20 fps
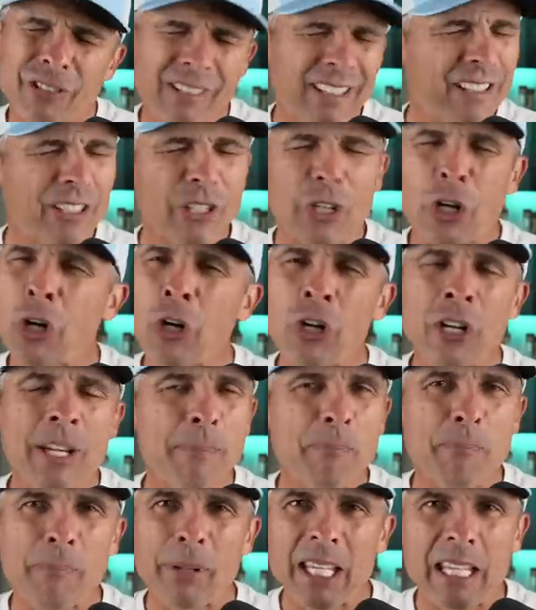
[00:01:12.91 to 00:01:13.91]
this
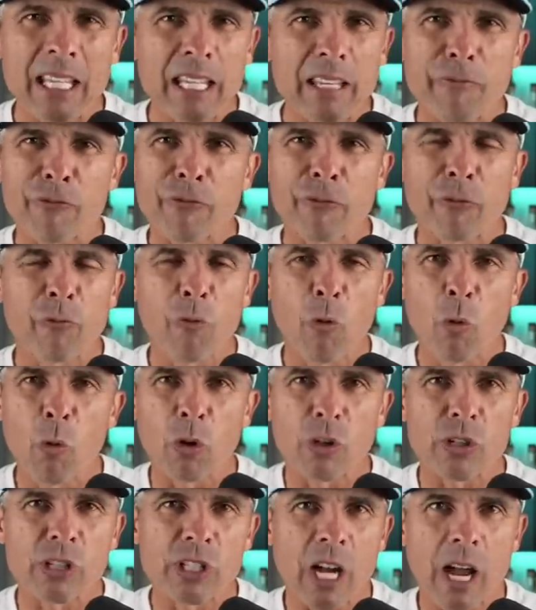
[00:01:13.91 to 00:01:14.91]
couldn't be
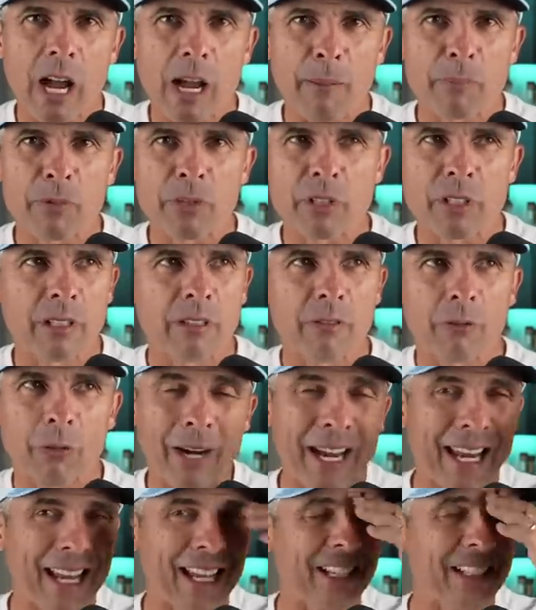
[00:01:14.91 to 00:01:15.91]
for Dobson
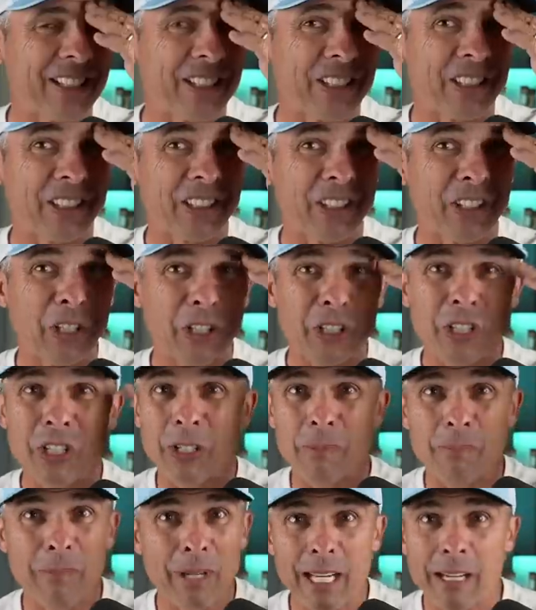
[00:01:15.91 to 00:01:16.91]
Ranch,
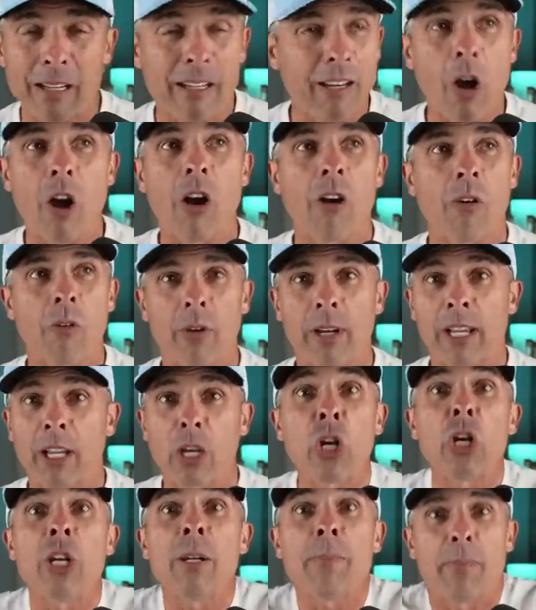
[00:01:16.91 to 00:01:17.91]
good meet. No, it
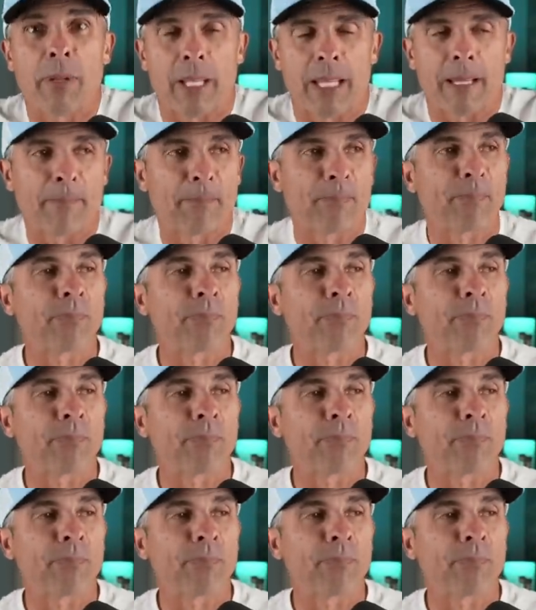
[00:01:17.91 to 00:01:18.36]
couldn't be.